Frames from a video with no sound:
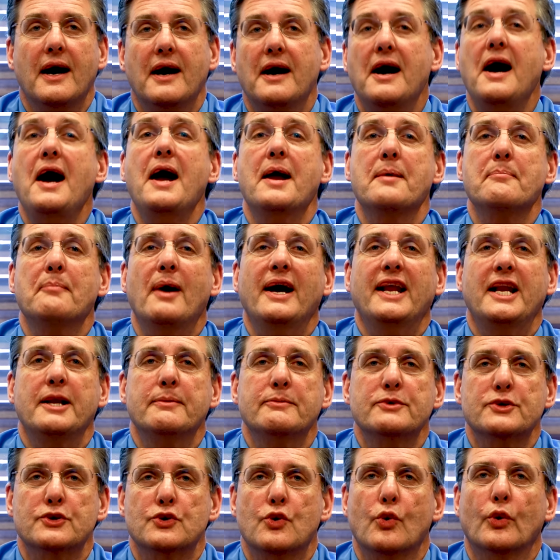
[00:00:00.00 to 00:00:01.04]
Hi, my name
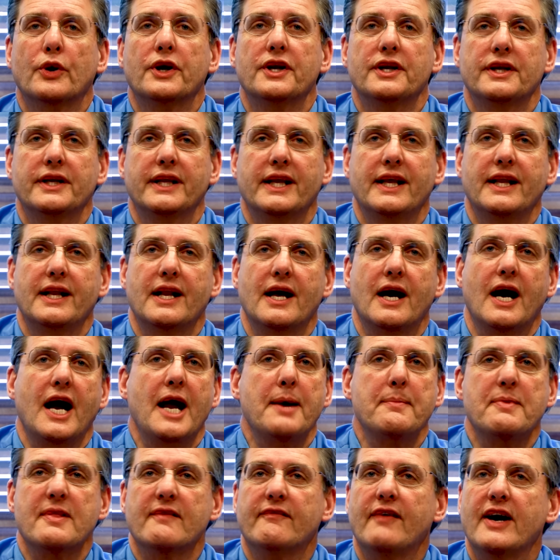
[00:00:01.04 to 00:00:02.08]
is Gordon Dean.
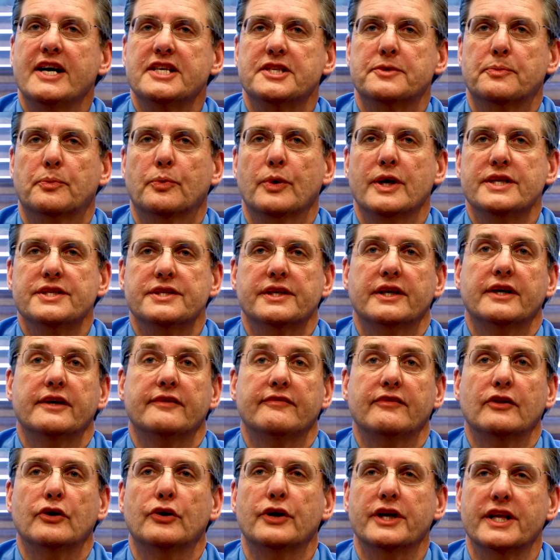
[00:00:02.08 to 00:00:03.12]
I'm the Vice President of
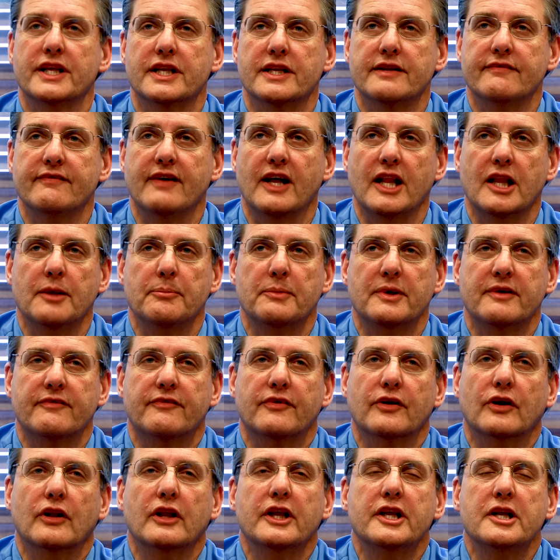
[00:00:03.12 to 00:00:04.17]
Learning and Development for
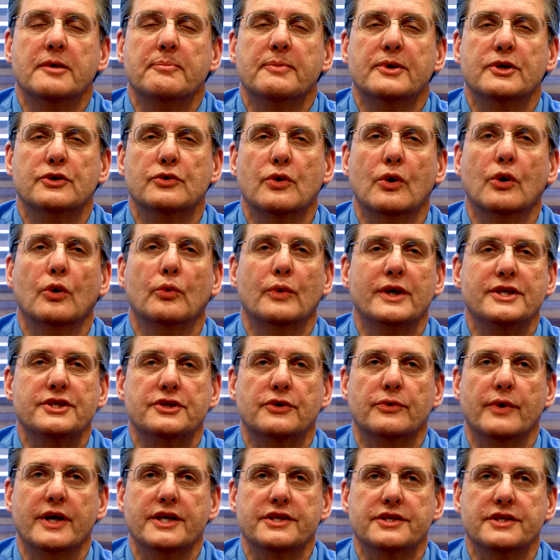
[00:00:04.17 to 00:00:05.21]
Cleanup and Total
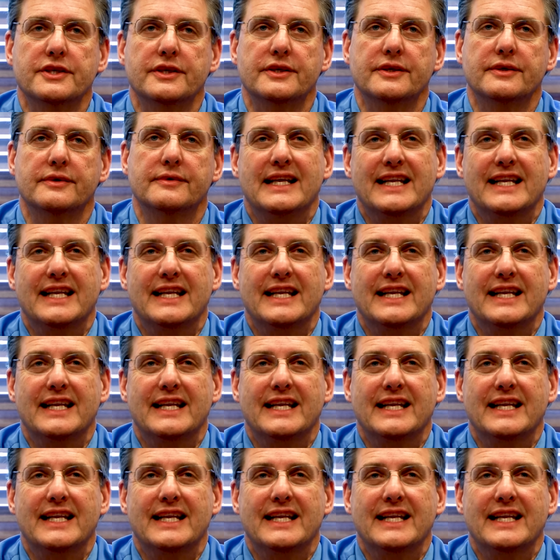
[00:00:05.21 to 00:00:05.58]
Restoration.